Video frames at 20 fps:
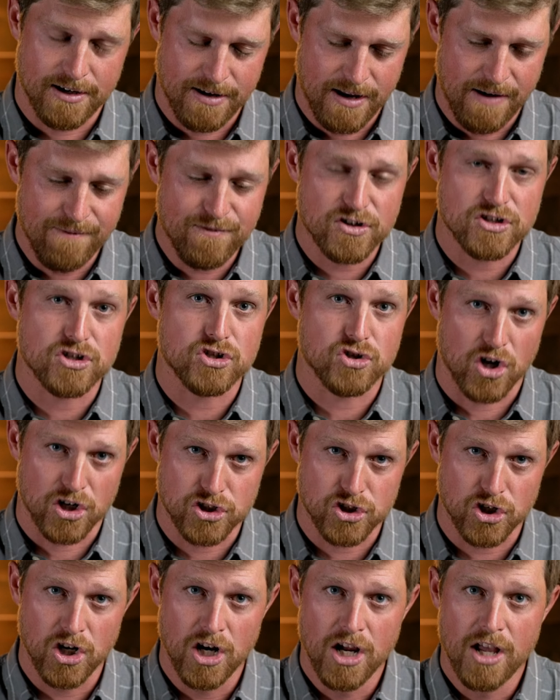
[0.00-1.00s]

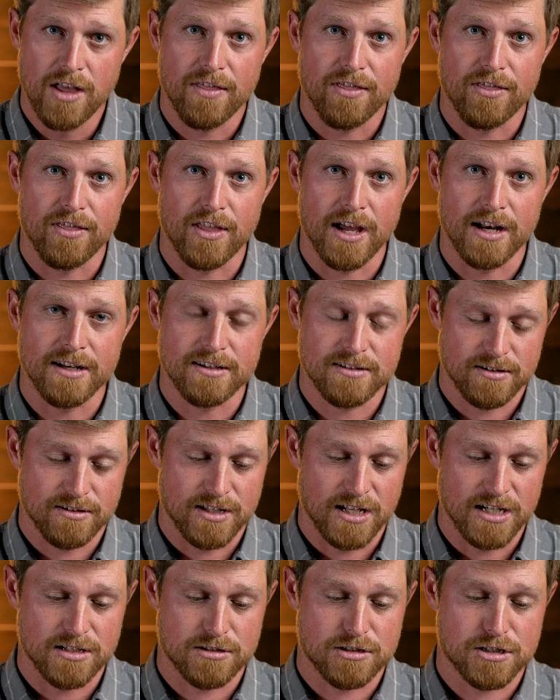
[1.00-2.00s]
infrastructure that
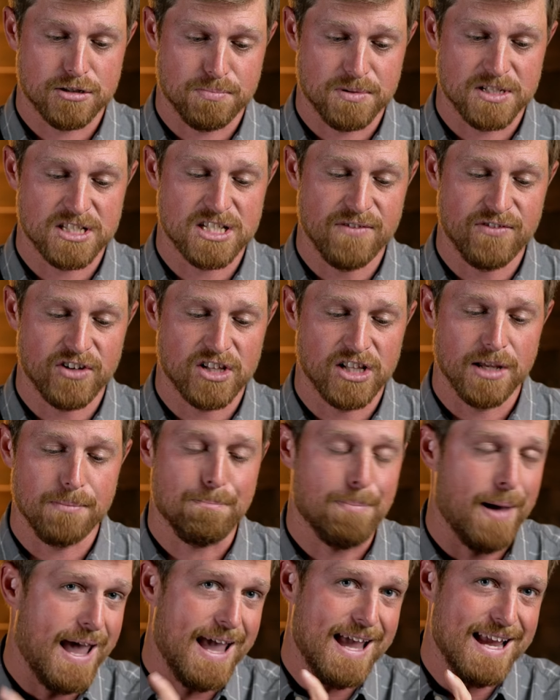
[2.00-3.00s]
specifically
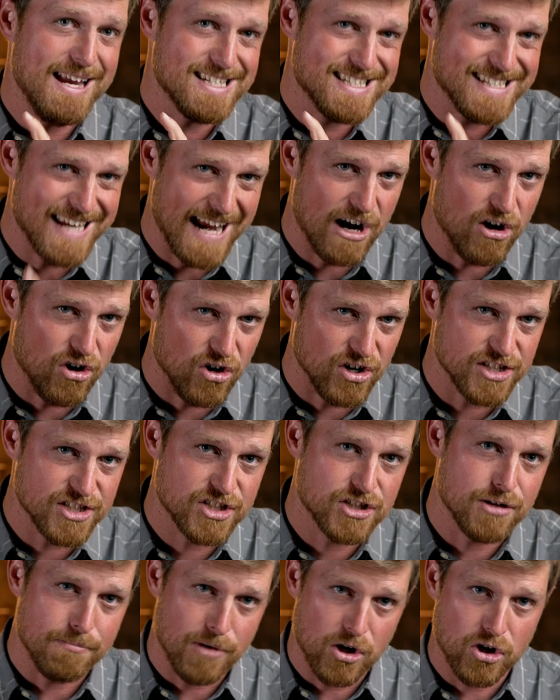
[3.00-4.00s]
pays
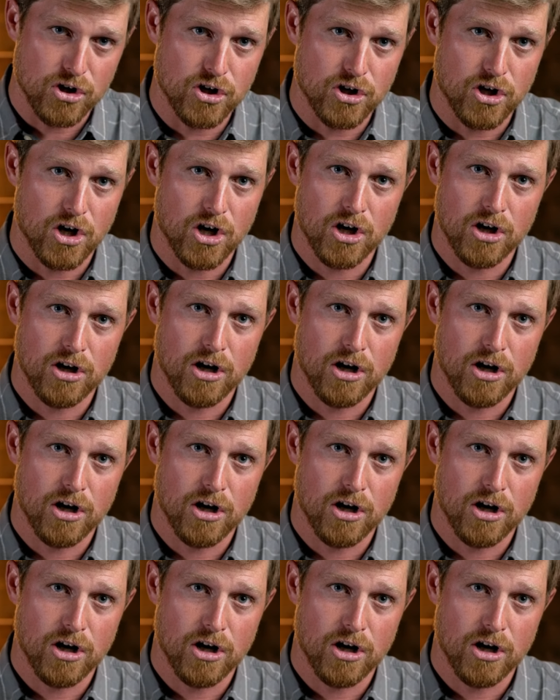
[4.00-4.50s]
terrorists to murder